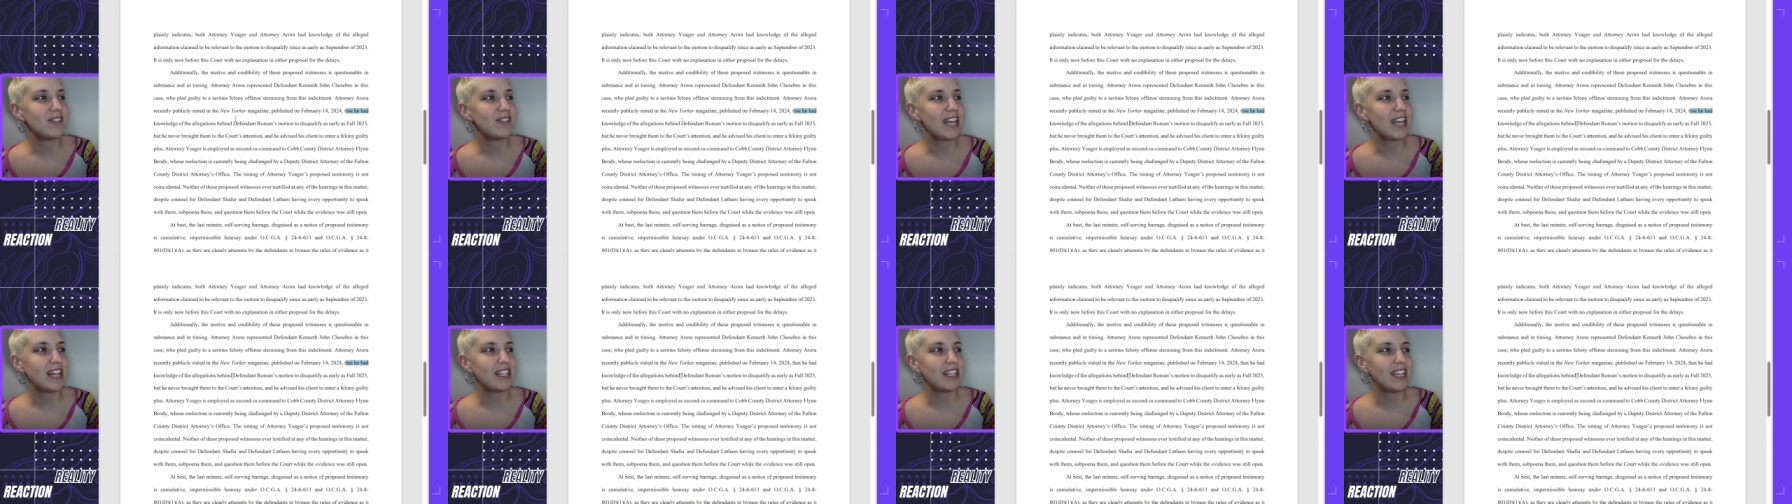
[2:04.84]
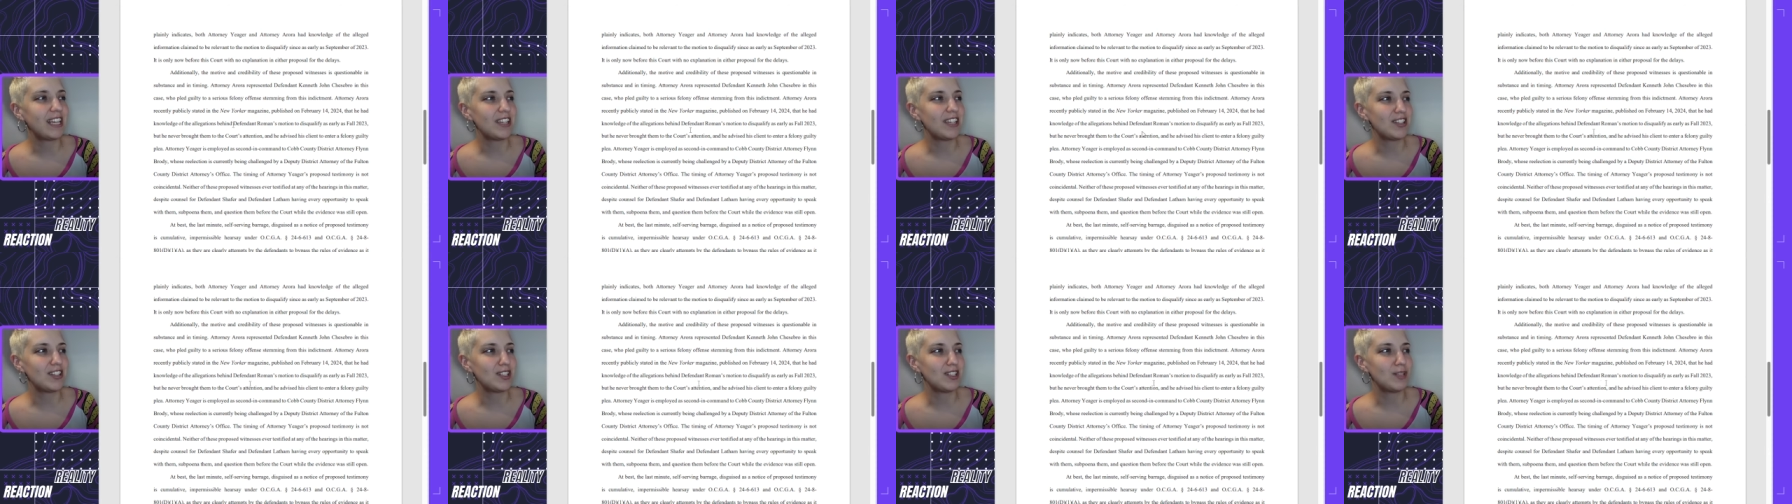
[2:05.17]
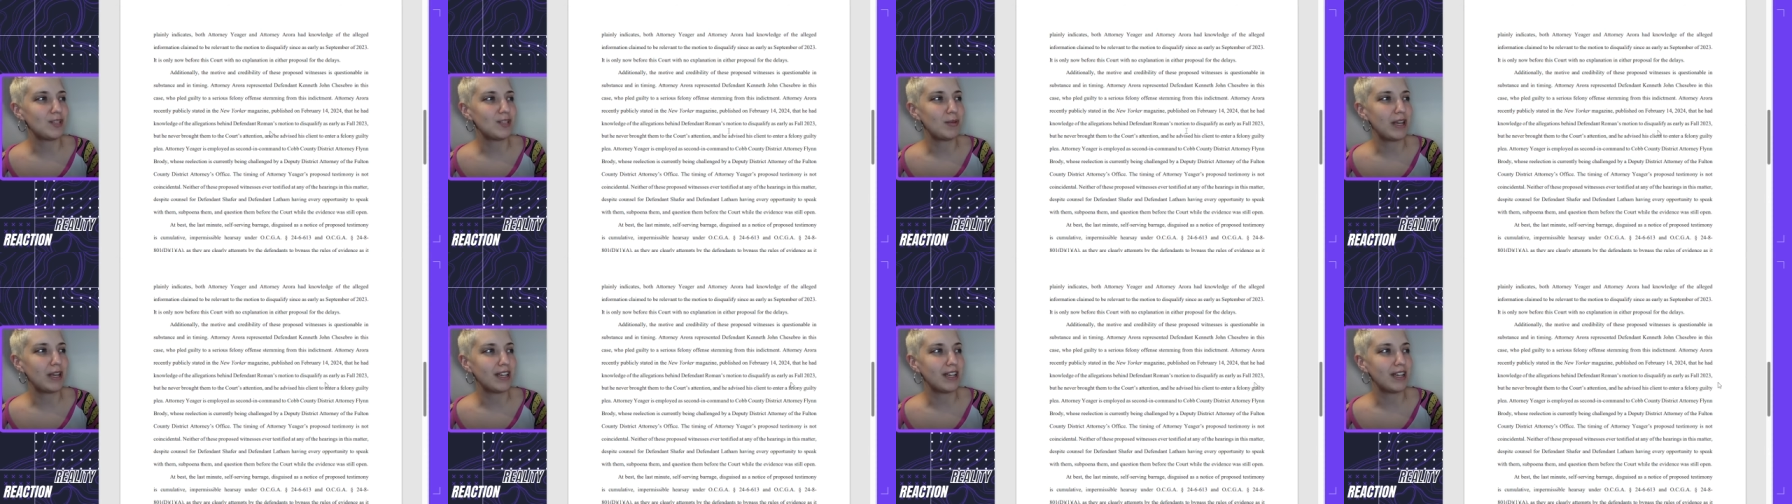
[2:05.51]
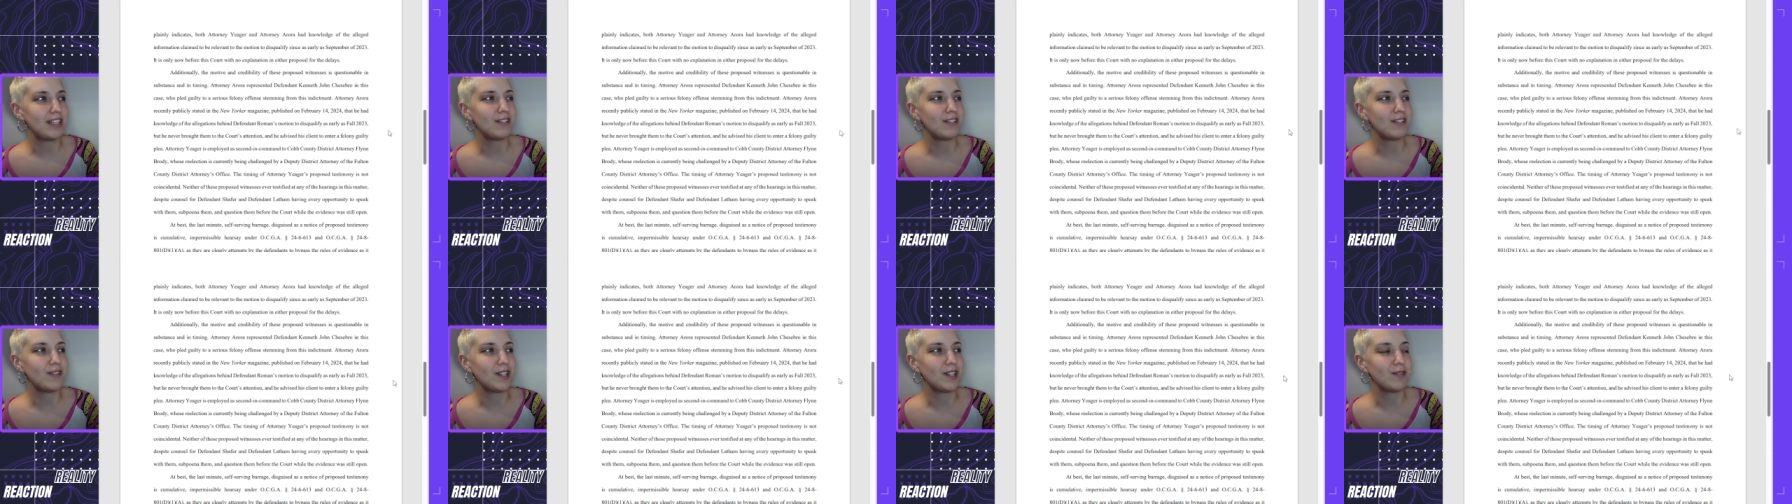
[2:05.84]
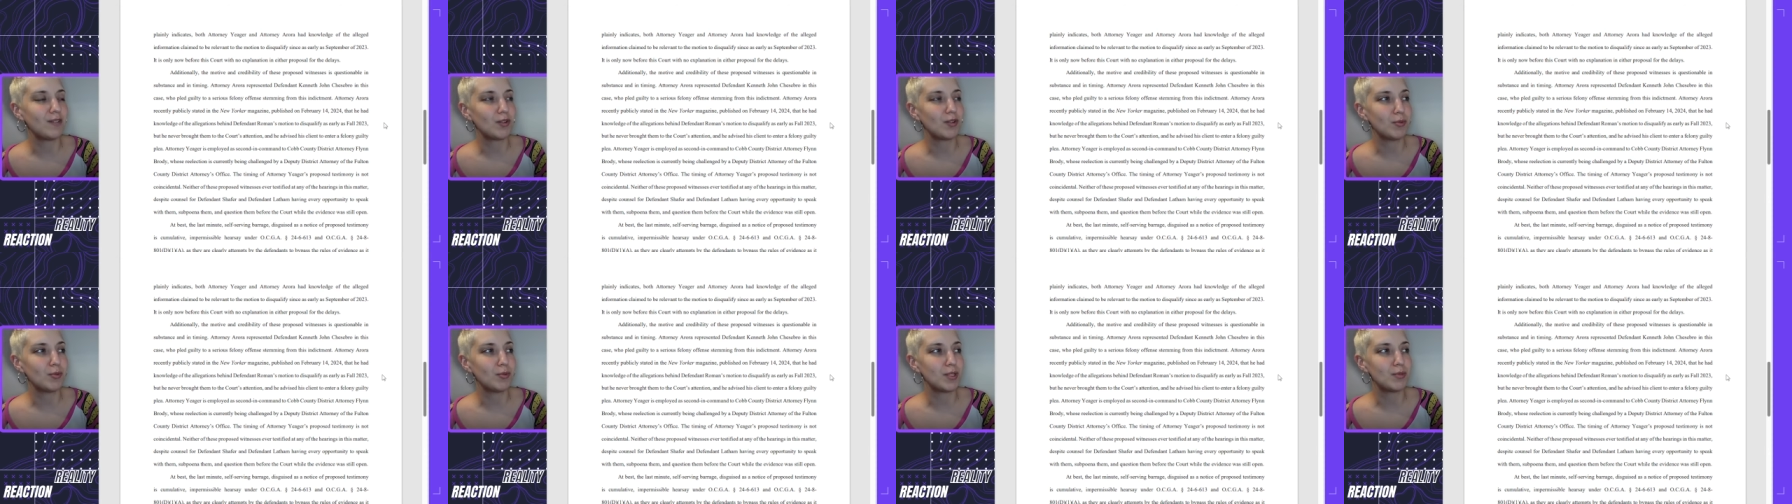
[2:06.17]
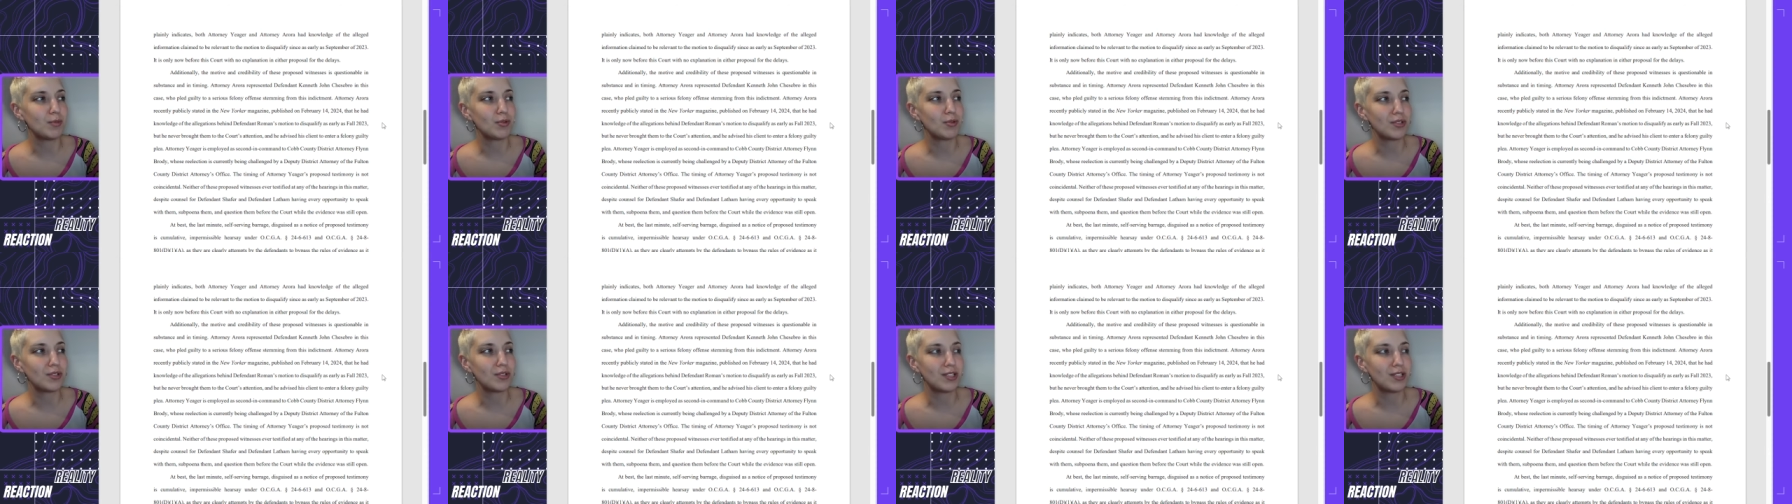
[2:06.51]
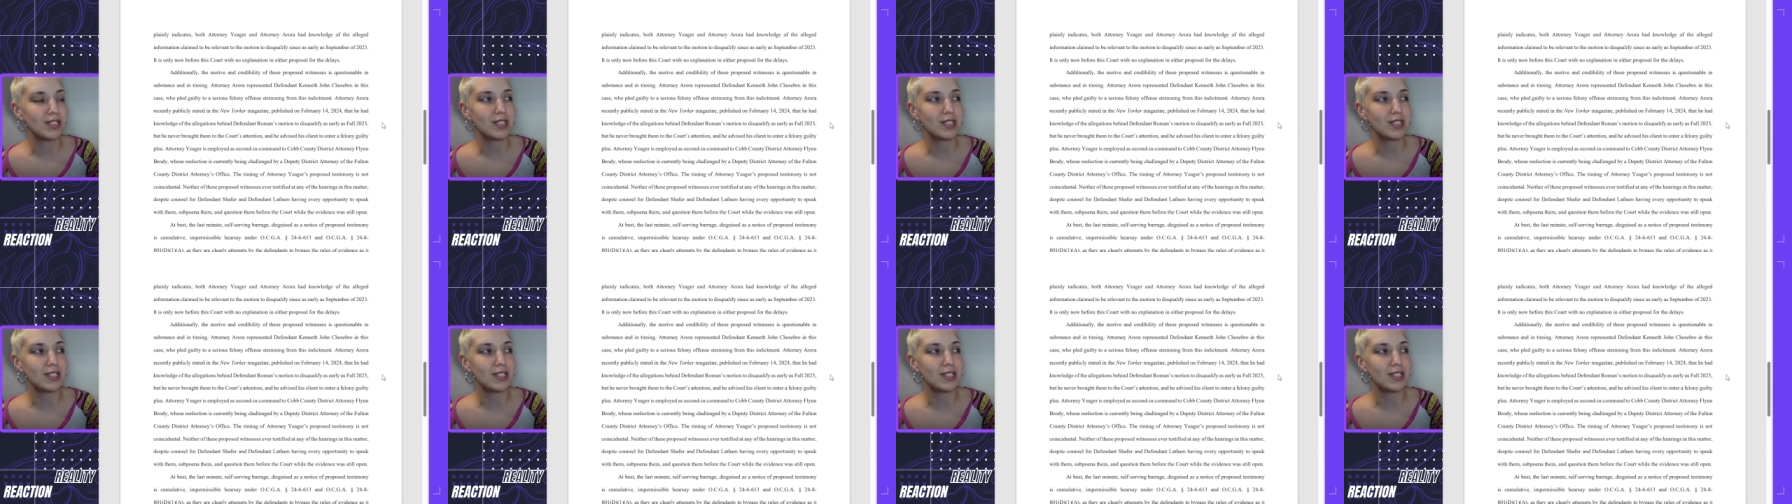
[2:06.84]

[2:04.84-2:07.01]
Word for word: the allegations behind Defendant Roman's motion to